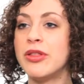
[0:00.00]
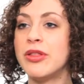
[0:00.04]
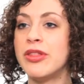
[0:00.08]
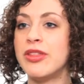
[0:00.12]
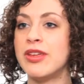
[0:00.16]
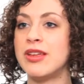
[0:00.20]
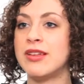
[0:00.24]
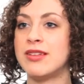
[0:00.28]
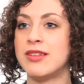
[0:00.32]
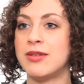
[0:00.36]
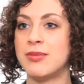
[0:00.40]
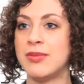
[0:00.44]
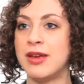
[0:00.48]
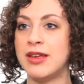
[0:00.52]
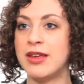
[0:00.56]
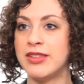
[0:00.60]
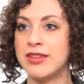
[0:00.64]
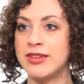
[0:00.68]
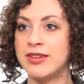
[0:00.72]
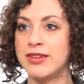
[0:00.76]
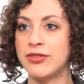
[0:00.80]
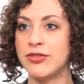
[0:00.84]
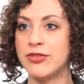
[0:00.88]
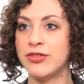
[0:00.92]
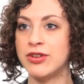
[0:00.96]
things that make
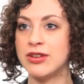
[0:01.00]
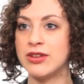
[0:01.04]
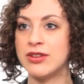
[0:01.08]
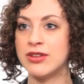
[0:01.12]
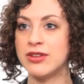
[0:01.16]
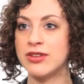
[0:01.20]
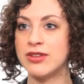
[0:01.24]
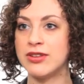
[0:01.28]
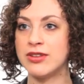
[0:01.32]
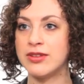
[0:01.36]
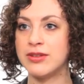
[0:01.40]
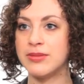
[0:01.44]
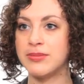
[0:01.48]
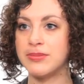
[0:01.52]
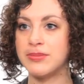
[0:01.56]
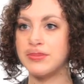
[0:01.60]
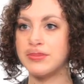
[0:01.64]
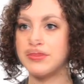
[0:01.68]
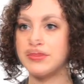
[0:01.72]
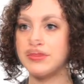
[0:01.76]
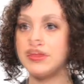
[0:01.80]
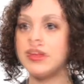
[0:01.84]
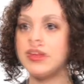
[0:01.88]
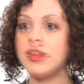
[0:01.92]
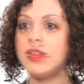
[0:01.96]
the difference.
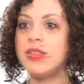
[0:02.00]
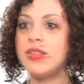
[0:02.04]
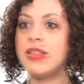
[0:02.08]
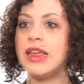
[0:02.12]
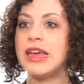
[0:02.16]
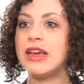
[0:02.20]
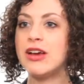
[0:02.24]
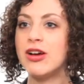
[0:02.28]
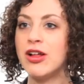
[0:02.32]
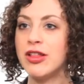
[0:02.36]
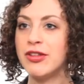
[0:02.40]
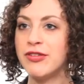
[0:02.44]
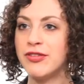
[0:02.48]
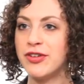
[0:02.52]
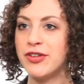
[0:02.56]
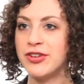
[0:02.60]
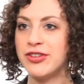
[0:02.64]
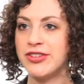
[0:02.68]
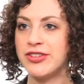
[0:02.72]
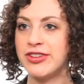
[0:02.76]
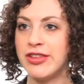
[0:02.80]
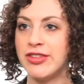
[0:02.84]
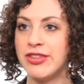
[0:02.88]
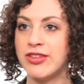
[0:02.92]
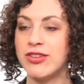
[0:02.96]
Like all of our
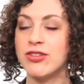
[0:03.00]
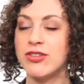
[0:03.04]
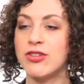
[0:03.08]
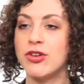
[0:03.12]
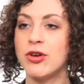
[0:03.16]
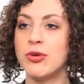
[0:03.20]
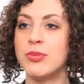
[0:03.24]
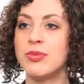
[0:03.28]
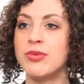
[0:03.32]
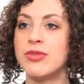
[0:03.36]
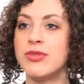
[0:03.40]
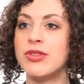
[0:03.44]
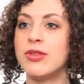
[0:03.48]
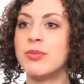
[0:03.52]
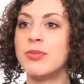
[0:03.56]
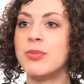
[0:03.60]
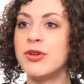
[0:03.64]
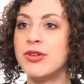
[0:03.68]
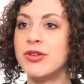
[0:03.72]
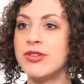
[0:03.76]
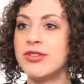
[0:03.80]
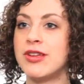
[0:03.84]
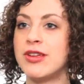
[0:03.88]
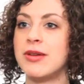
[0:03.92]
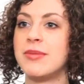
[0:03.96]
stethoscopes, the
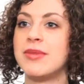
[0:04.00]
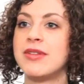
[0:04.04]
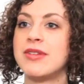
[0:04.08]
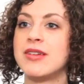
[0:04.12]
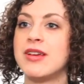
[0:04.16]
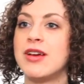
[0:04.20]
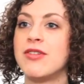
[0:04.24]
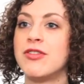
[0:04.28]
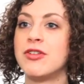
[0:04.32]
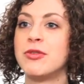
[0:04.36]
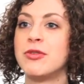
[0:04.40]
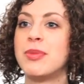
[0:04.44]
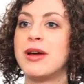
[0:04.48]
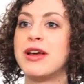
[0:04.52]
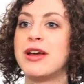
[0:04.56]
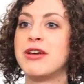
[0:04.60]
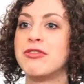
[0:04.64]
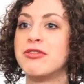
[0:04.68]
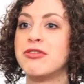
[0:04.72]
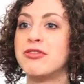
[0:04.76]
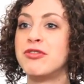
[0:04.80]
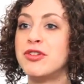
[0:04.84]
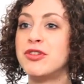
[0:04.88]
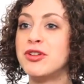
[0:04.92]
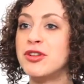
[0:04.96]
Pulsetime is covered by
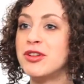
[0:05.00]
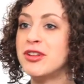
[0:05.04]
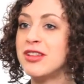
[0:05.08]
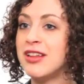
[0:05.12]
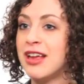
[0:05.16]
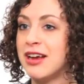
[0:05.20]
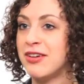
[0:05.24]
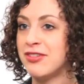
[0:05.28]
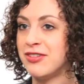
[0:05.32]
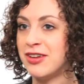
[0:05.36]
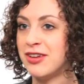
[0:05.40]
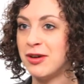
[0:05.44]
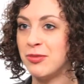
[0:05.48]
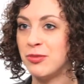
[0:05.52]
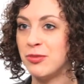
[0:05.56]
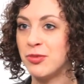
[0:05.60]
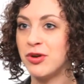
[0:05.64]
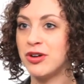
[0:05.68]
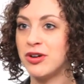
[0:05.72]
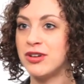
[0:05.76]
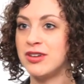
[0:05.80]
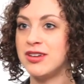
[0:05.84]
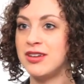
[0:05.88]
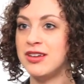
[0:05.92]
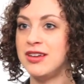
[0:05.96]
a full lifetime
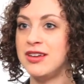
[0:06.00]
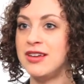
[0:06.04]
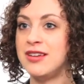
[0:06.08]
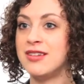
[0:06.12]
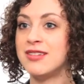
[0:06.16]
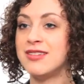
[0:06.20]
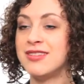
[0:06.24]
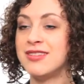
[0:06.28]
warranty,